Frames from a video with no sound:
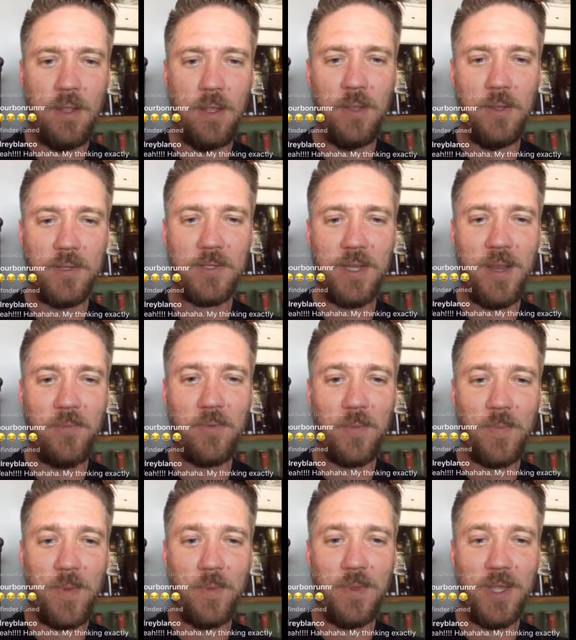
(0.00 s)
There's a name for
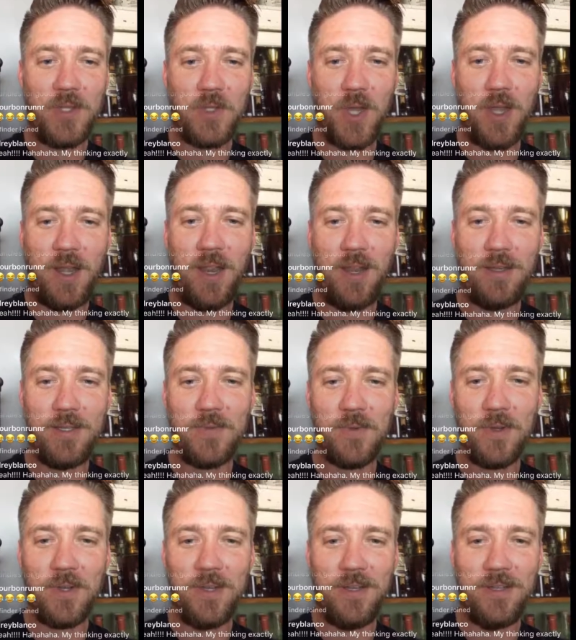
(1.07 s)
people that trade handies
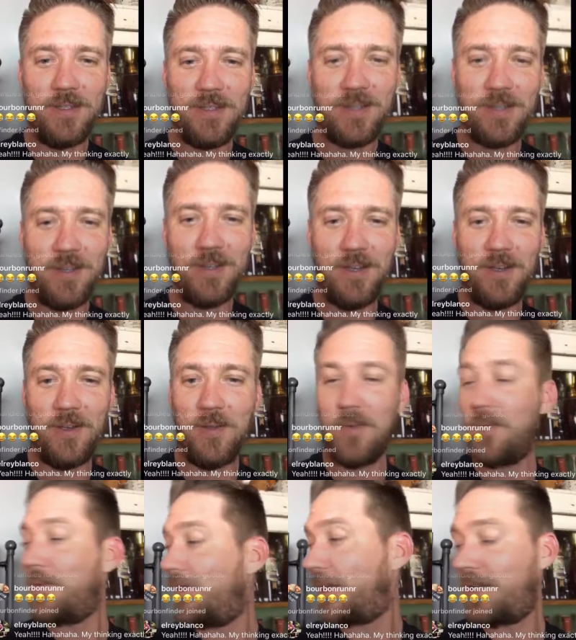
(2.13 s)
for goods. Oh,
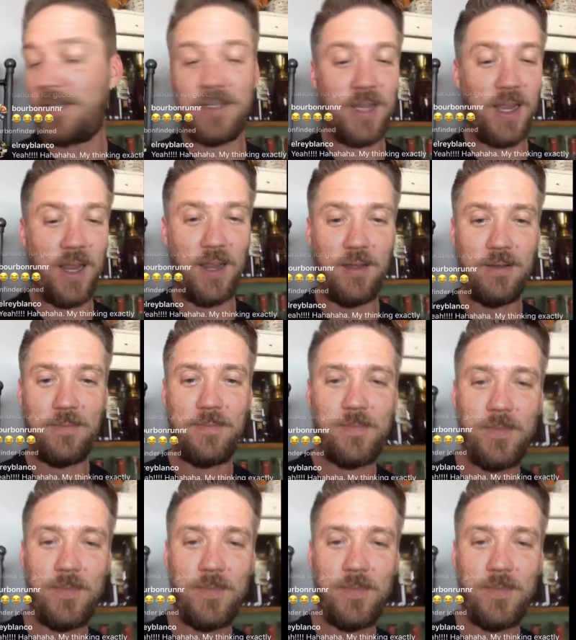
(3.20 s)
freaking Dan!